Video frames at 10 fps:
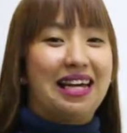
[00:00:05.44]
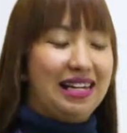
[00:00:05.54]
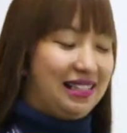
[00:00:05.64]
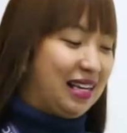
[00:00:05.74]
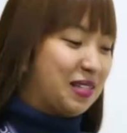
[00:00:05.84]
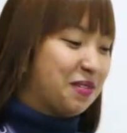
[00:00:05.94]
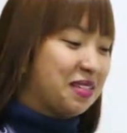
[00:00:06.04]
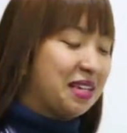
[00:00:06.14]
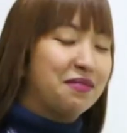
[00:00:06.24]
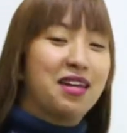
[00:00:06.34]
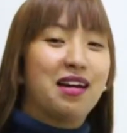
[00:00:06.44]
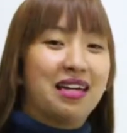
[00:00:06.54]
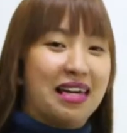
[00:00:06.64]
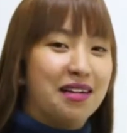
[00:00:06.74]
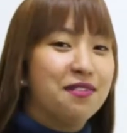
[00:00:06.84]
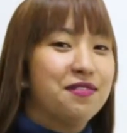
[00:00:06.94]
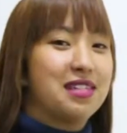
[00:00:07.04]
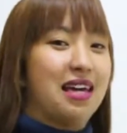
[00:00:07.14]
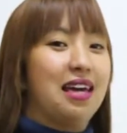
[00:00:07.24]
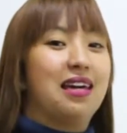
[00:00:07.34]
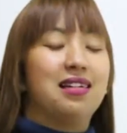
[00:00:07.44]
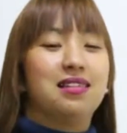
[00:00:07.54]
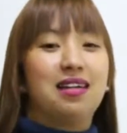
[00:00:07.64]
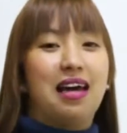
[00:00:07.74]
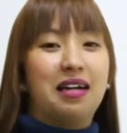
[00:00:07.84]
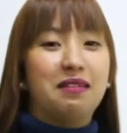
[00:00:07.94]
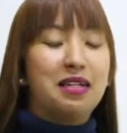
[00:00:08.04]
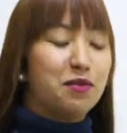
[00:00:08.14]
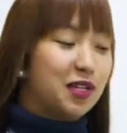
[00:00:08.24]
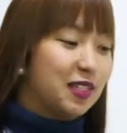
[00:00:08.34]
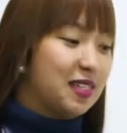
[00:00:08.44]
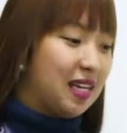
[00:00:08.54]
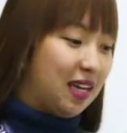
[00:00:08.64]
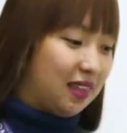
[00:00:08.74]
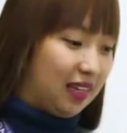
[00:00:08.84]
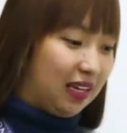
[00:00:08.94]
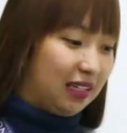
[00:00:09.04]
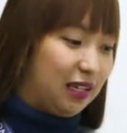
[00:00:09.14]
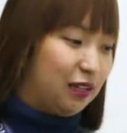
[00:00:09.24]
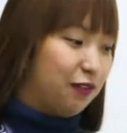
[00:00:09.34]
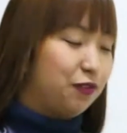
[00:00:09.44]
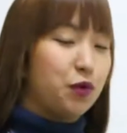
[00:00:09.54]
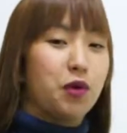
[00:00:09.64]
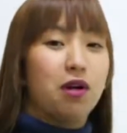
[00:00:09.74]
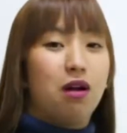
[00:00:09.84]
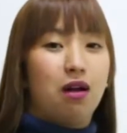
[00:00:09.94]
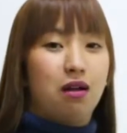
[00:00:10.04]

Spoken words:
I just received your gift, and I really want to say thank you for